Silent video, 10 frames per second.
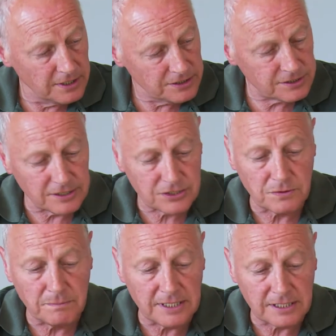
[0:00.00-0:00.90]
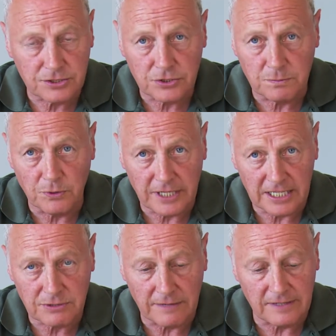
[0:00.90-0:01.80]
So this one being a 2.8
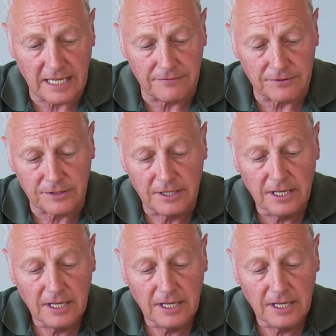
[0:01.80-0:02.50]
to f11,